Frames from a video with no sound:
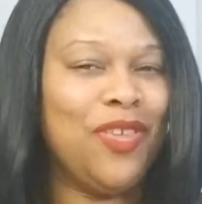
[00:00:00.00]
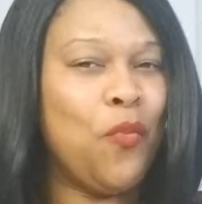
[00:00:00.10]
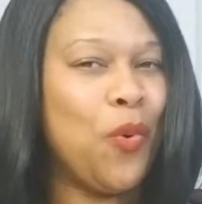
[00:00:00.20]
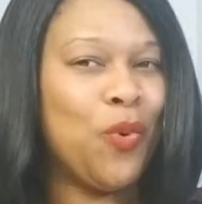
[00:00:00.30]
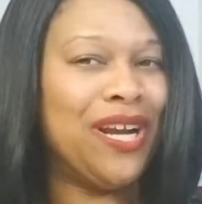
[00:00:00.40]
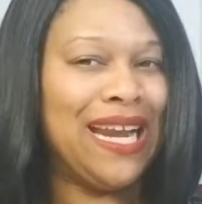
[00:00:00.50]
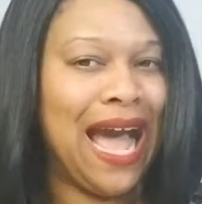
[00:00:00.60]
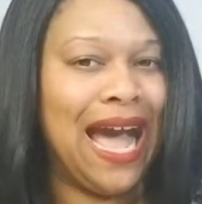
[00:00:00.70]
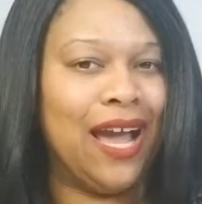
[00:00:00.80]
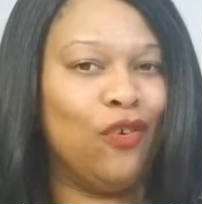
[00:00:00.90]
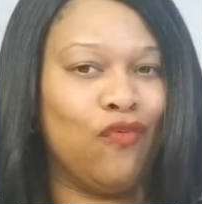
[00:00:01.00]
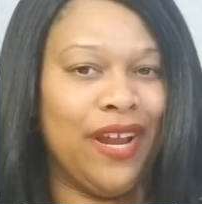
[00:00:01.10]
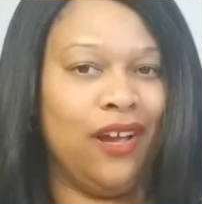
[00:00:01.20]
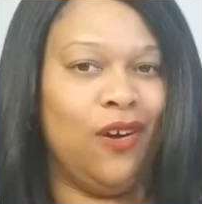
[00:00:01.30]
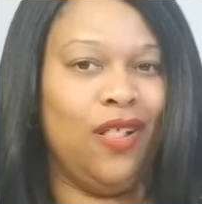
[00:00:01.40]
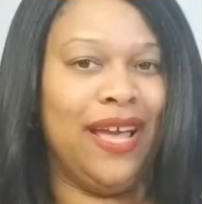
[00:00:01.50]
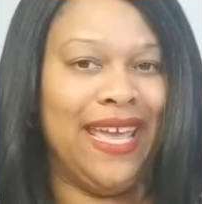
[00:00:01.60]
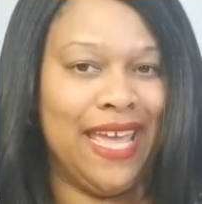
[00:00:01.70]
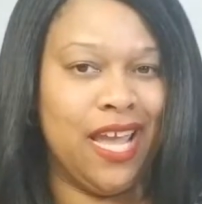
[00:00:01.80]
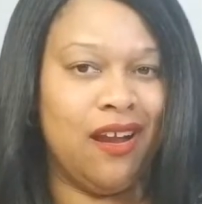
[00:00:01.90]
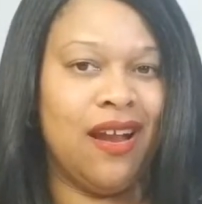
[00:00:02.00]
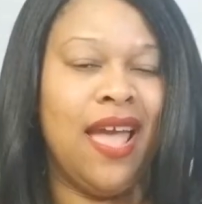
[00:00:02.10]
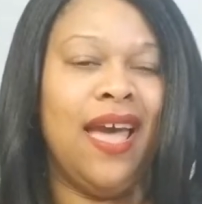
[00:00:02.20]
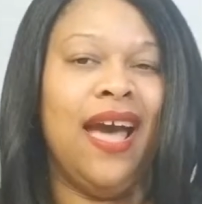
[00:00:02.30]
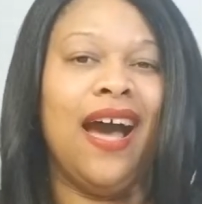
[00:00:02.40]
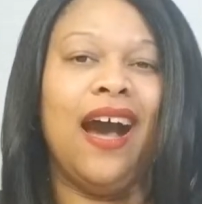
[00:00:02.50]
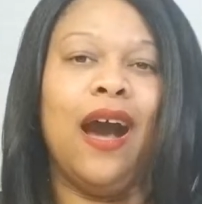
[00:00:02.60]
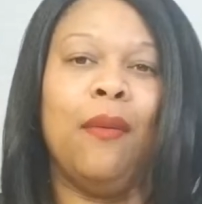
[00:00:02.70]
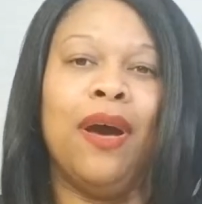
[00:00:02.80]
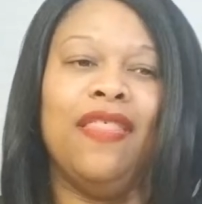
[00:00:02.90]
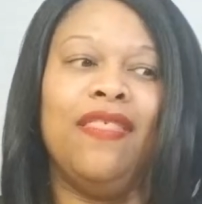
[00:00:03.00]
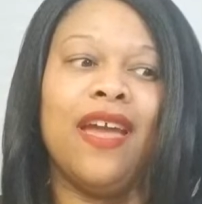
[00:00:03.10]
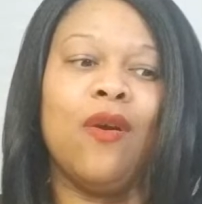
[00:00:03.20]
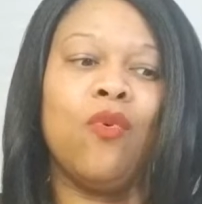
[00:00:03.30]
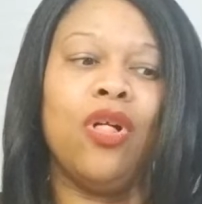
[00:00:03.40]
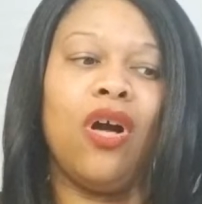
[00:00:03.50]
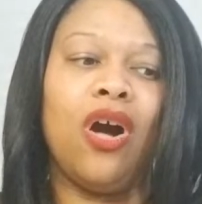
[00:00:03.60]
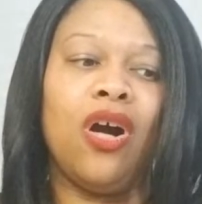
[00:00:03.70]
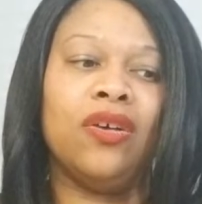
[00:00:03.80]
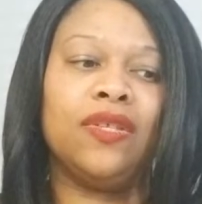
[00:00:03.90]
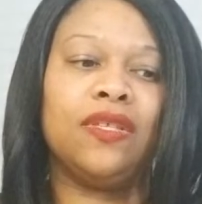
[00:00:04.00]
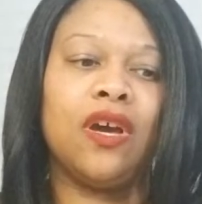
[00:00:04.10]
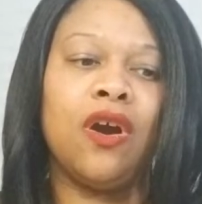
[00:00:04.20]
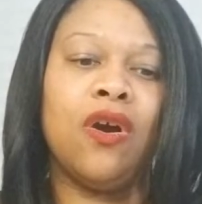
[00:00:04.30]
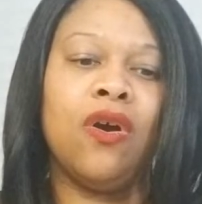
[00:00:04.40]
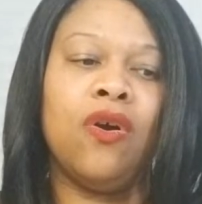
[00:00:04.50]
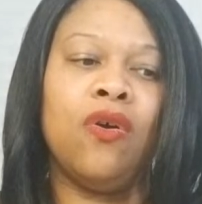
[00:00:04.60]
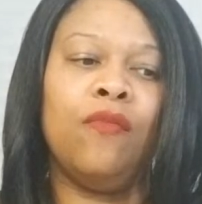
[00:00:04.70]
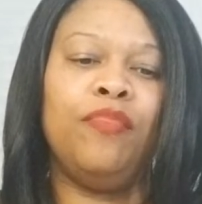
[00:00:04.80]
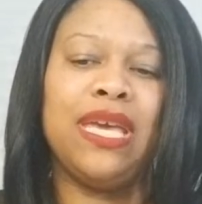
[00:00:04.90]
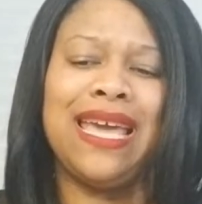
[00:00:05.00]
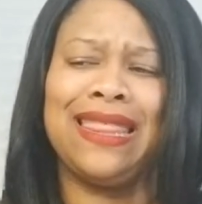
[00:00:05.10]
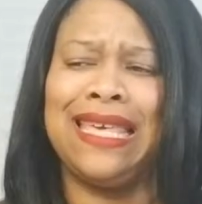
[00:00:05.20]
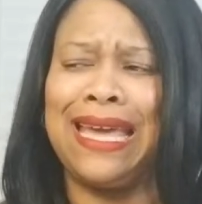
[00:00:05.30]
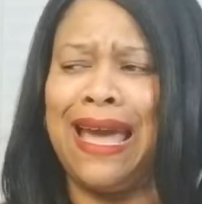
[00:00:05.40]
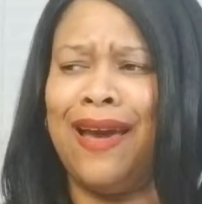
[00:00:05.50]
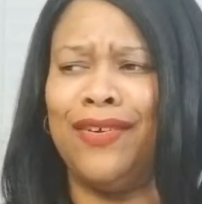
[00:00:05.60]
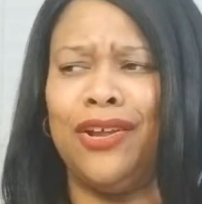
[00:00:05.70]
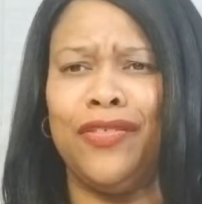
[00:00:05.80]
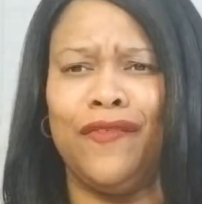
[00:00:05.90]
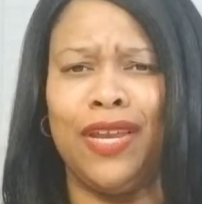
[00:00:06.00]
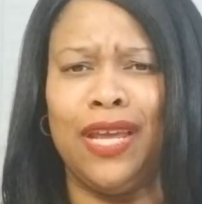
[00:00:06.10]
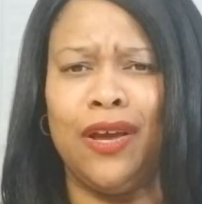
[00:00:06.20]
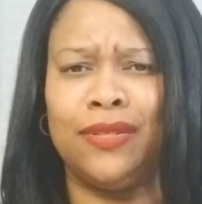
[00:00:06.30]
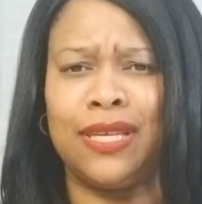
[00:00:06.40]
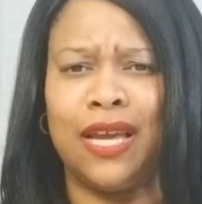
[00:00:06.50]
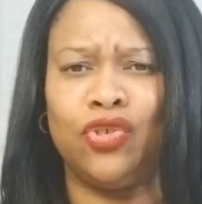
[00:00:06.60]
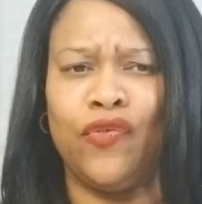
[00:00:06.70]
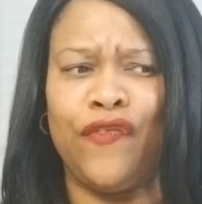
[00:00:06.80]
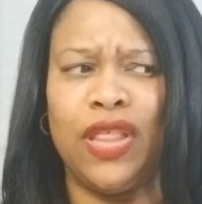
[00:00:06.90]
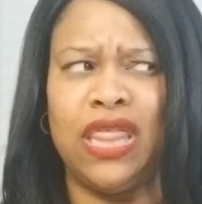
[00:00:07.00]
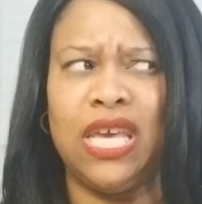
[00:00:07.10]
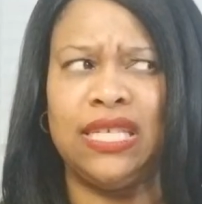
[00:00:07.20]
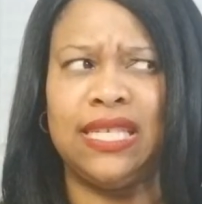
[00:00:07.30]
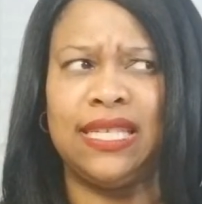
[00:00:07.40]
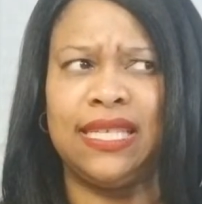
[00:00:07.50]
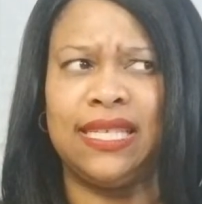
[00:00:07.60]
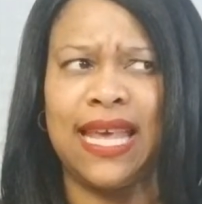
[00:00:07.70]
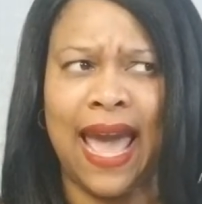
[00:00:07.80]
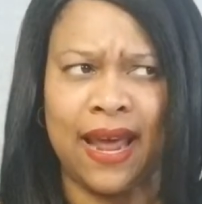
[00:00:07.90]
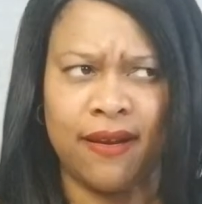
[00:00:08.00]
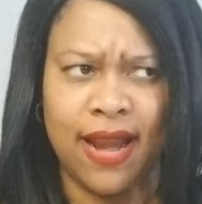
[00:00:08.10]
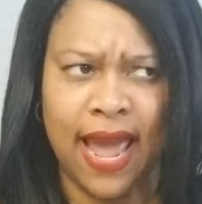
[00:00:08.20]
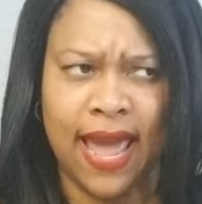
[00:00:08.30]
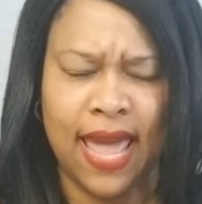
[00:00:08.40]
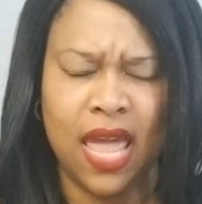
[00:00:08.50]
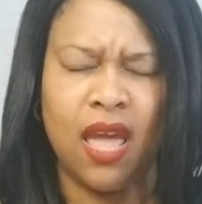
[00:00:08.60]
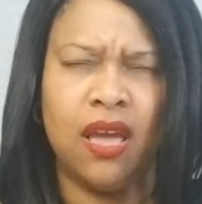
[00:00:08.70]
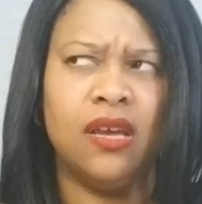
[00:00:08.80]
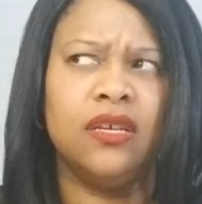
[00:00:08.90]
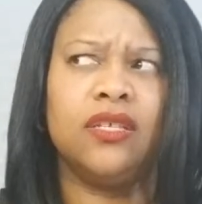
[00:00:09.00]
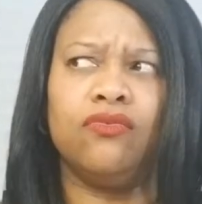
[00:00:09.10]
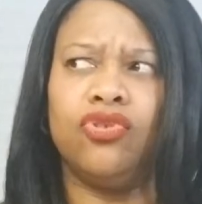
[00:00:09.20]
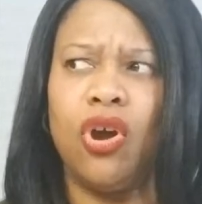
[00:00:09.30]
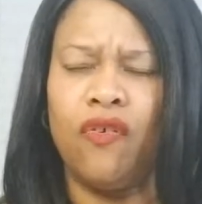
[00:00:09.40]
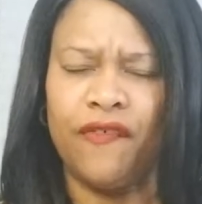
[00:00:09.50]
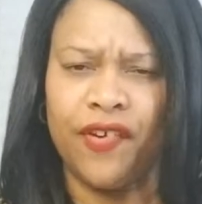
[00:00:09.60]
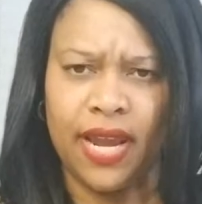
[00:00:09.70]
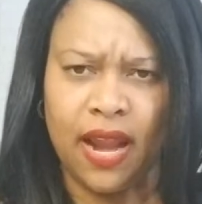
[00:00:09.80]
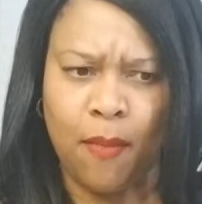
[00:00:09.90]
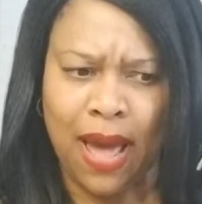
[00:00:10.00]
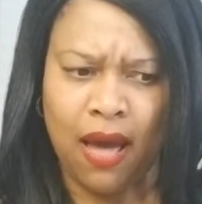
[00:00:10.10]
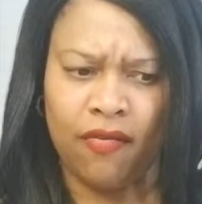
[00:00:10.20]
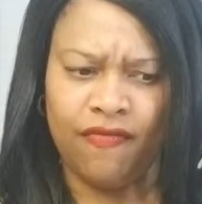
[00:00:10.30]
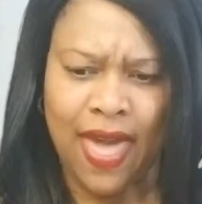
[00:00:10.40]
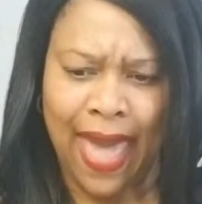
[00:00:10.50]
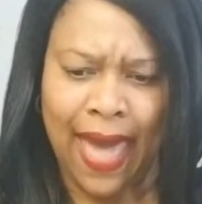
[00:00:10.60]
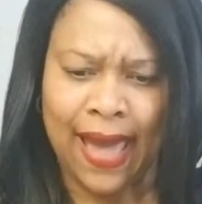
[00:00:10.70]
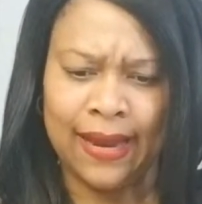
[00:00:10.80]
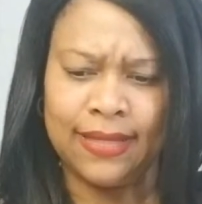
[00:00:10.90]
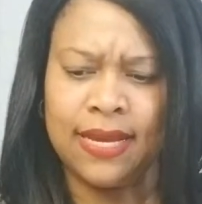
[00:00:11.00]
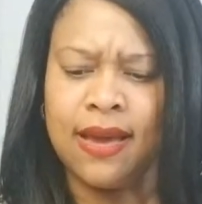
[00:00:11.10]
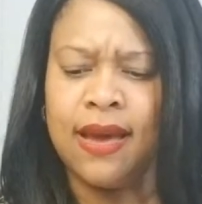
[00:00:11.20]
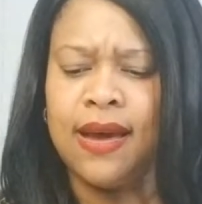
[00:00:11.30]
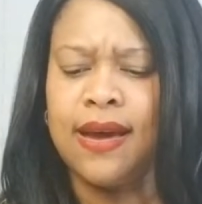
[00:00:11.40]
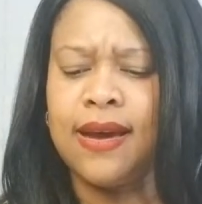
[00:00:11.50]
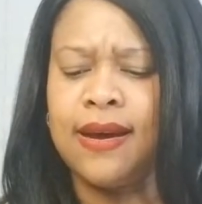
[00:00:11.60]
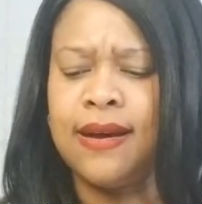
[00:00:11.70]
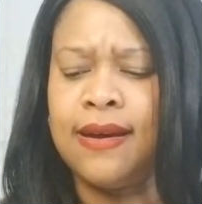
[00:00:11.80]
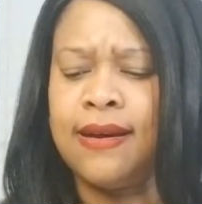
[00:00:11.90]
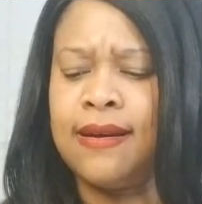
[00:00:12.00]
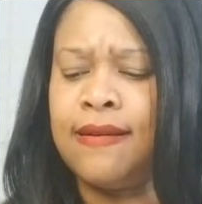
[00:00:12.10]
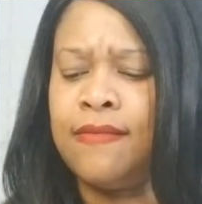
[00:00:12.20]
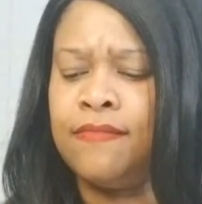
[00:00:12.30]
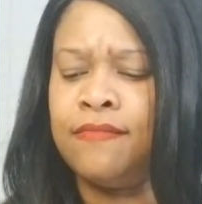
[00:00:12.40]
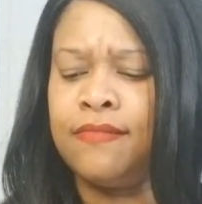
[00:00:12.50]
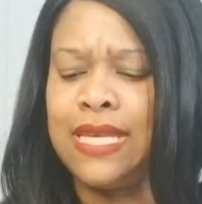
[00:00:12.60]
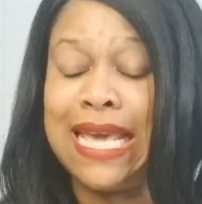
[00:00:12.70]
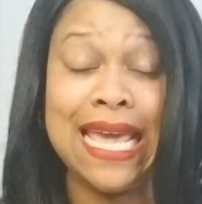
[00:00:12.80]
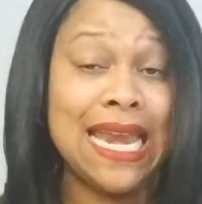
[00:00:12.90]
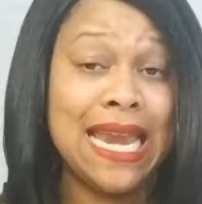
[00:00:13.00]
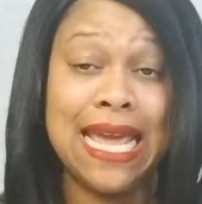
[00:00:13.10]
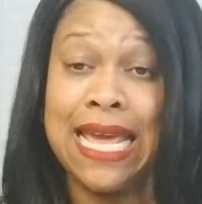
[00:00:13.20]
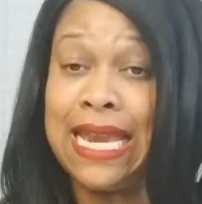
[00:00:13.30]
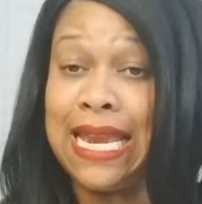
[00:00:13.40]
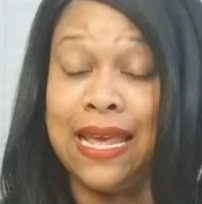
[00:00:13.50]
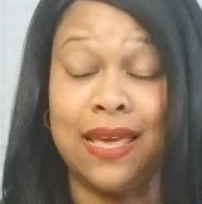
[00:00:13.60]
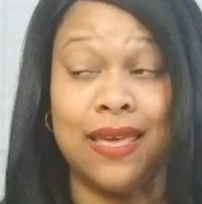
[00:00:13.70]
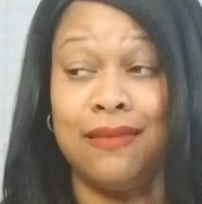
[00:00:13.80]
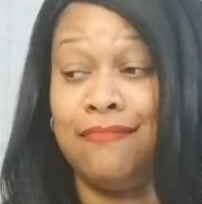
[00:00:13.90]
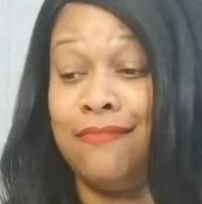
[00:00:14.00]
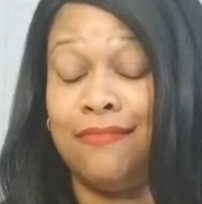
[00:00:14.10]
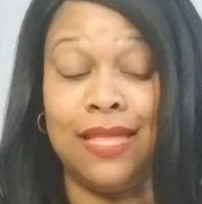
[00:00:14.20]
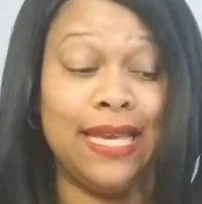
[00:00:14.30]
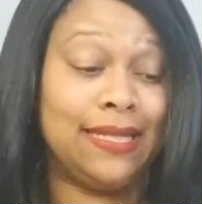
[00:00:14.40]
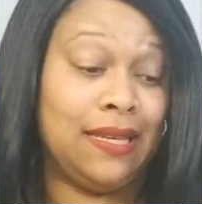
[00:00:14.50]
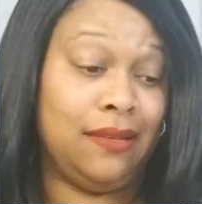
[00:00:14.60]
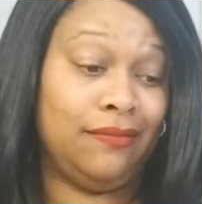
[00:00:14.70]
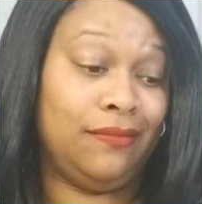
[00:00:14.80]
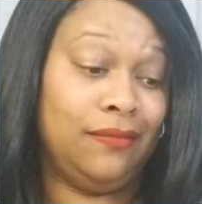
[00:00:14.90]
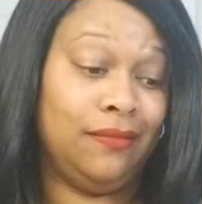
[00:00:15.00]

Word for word: when we're not real here. Um, there will also be, I think I have another video scheduled for this Saturday. So don't forget about that. Um, it it listen.